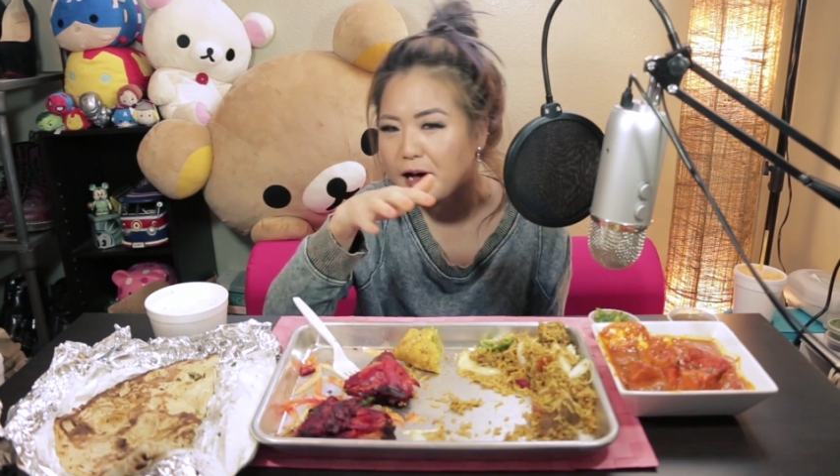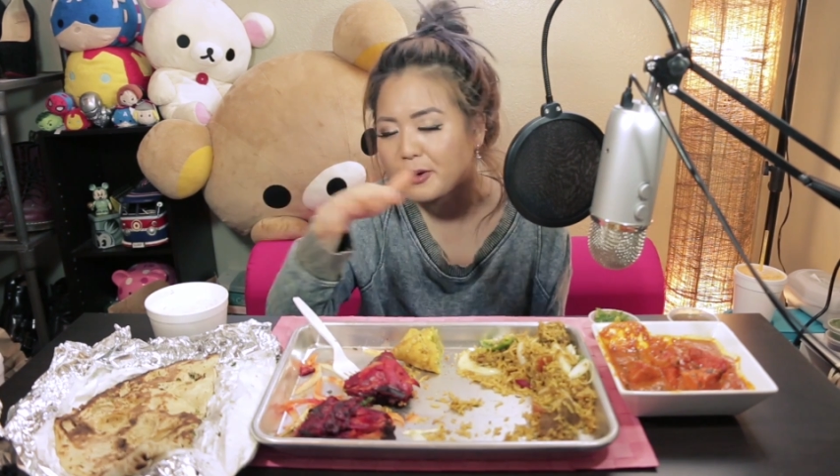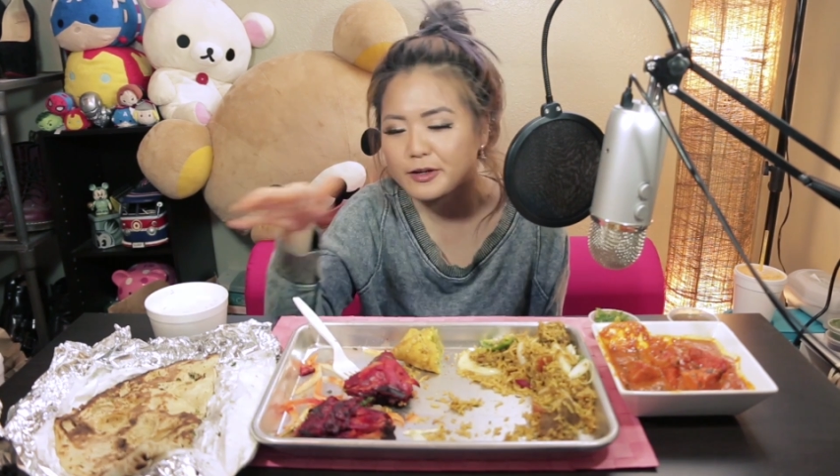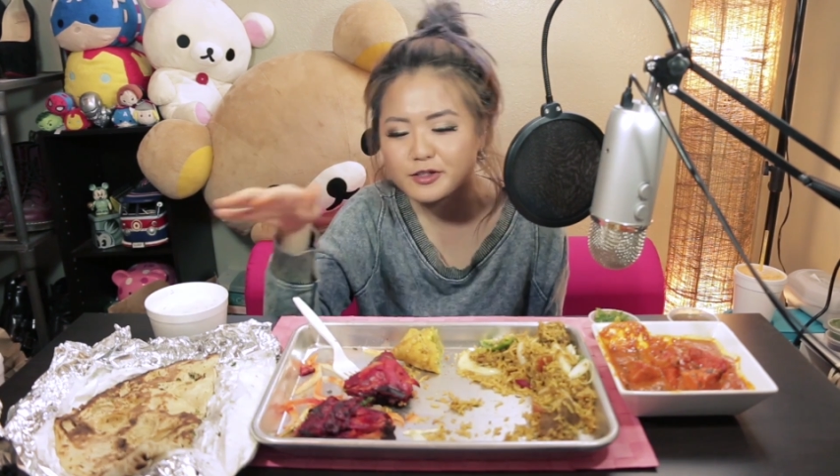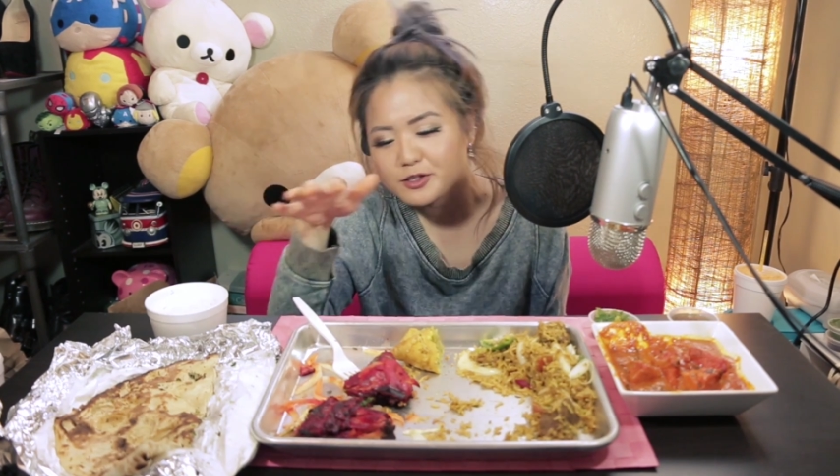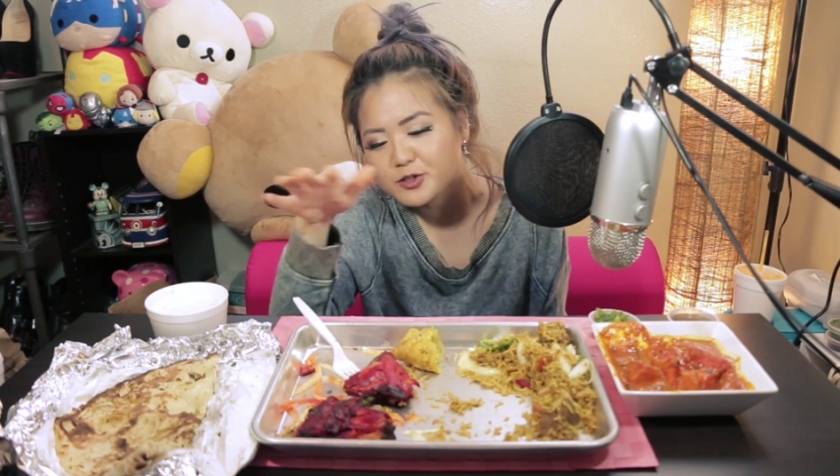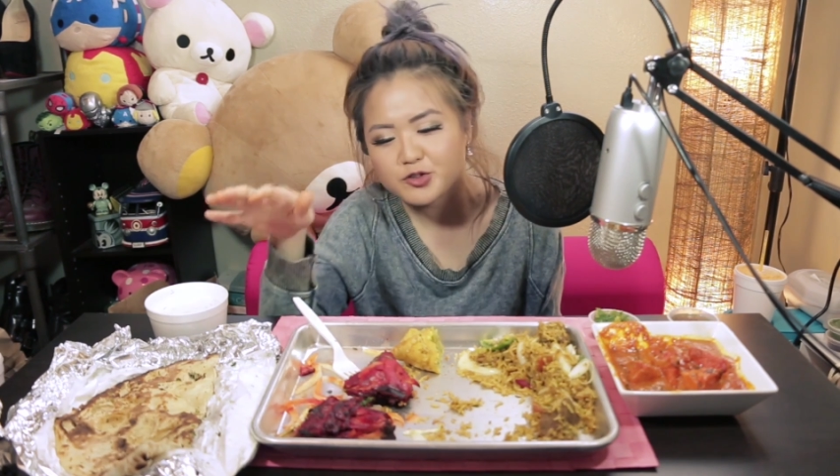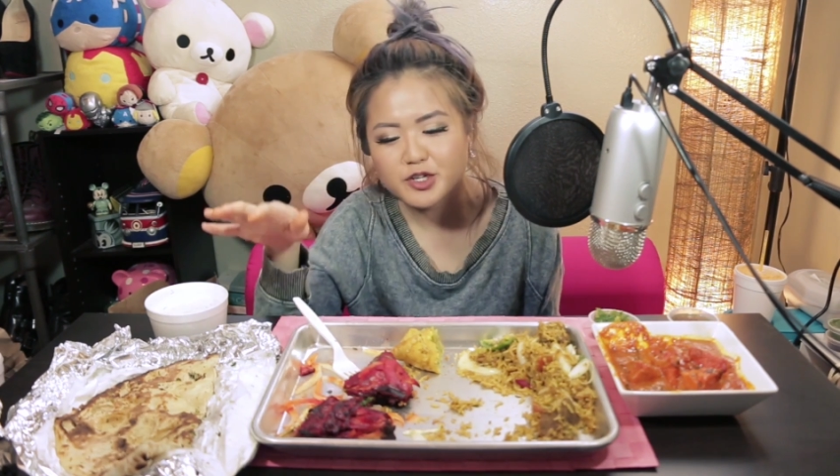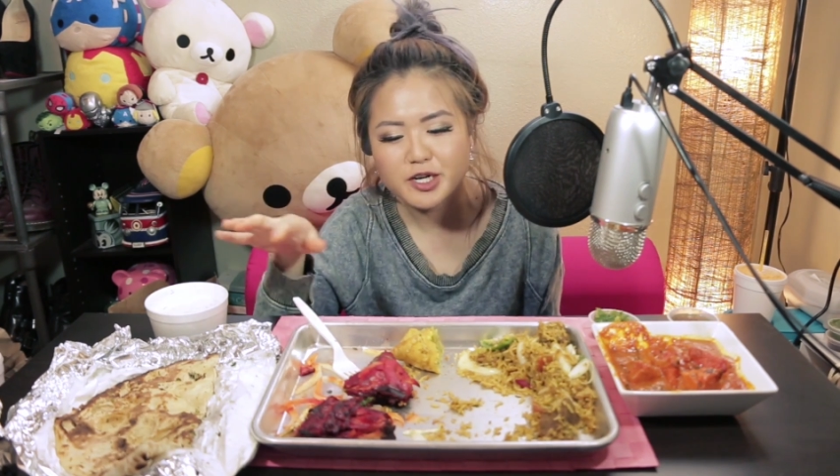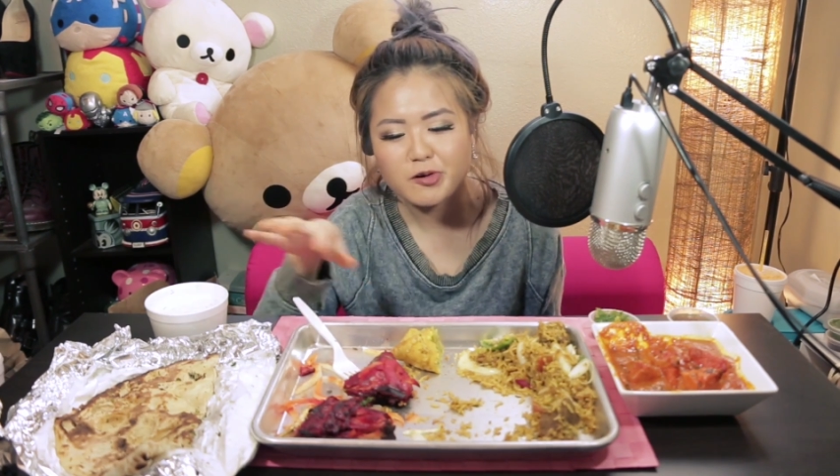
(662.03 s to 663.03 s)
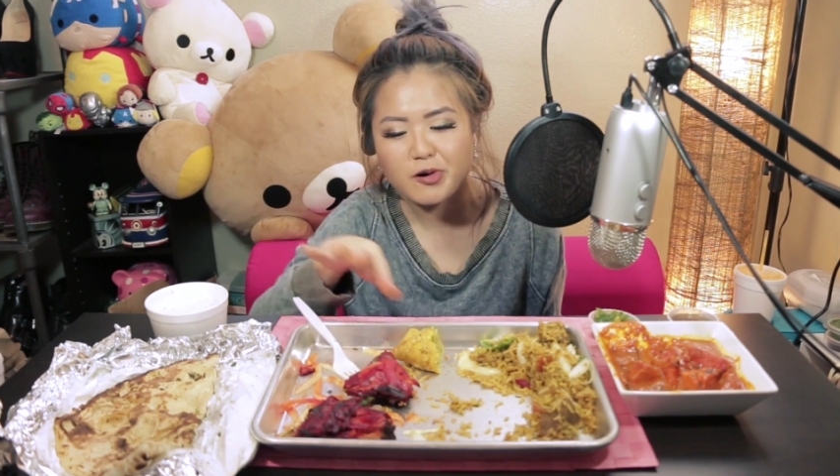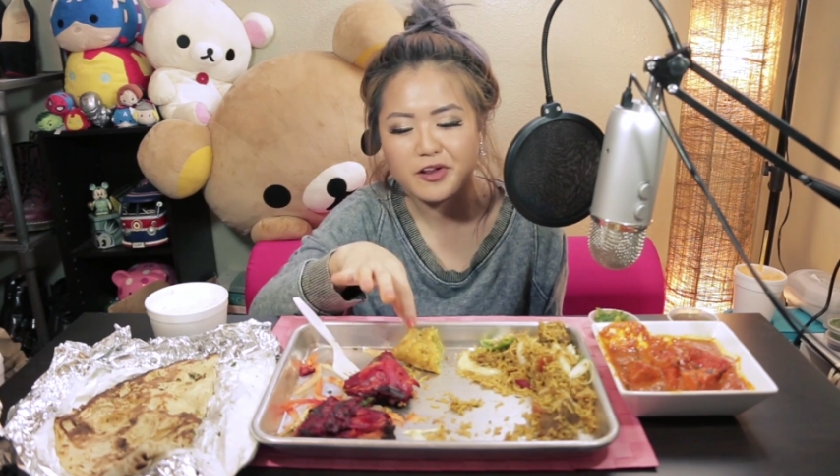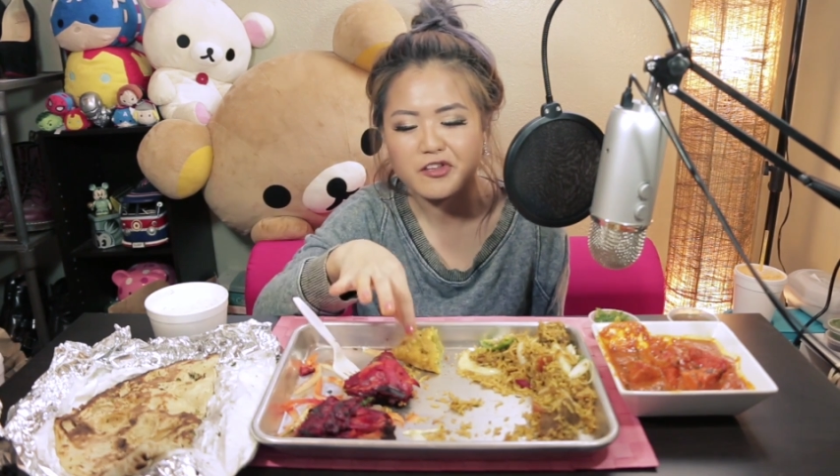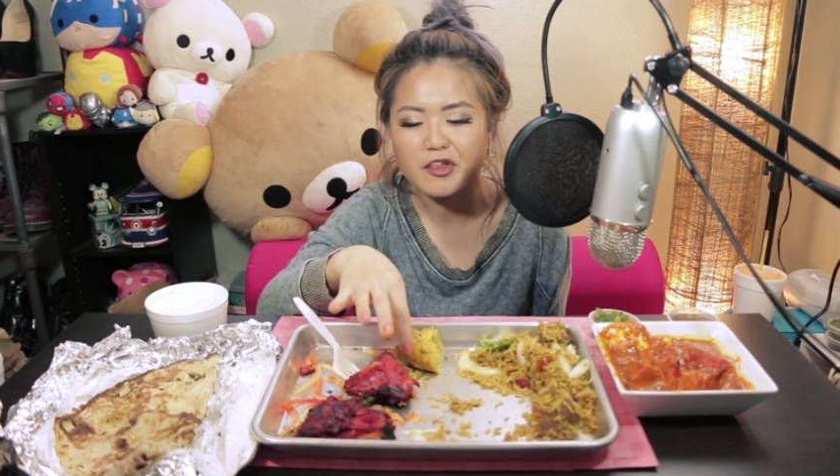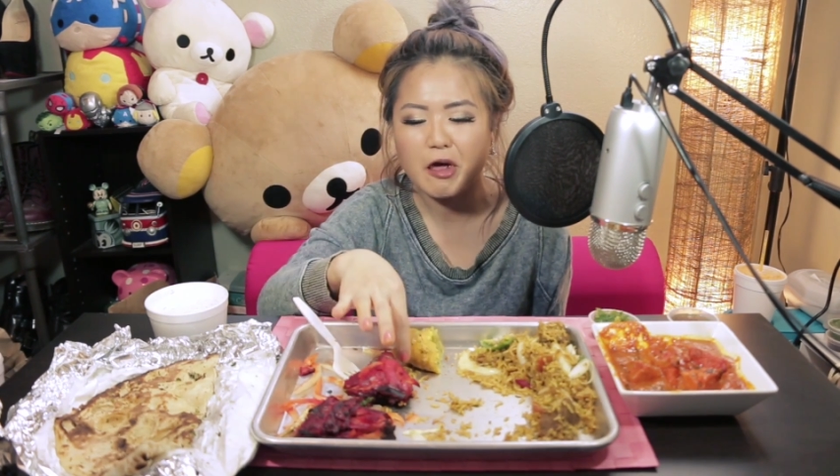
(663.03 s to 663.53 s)
out on the street or
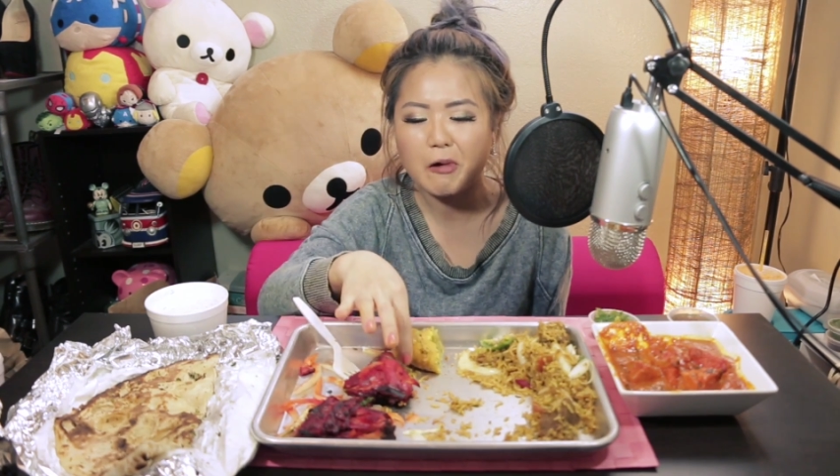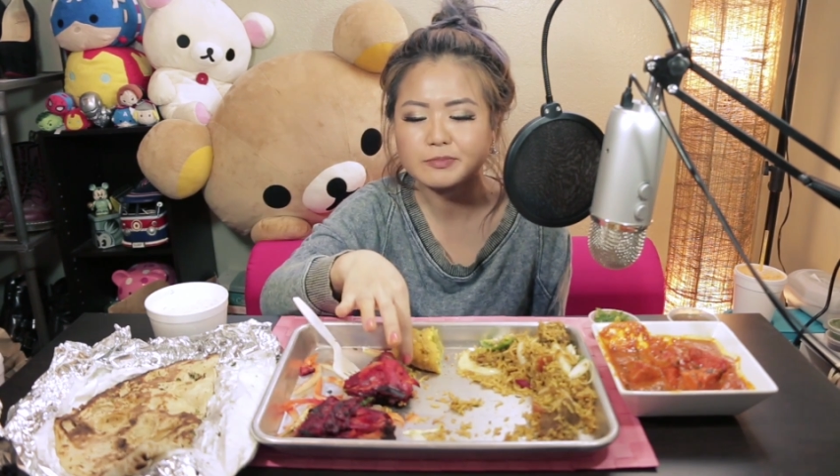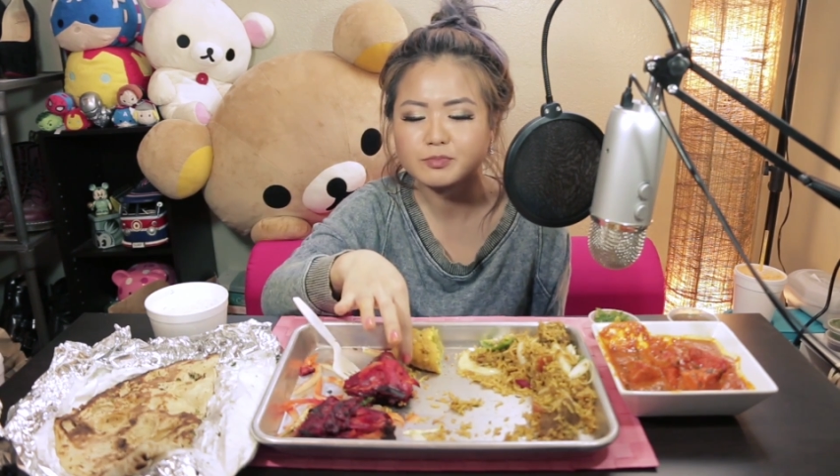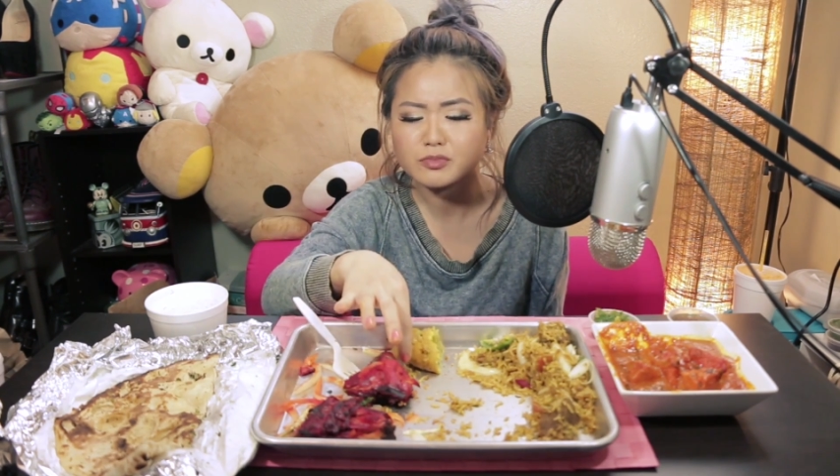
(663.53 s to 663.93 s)
anything.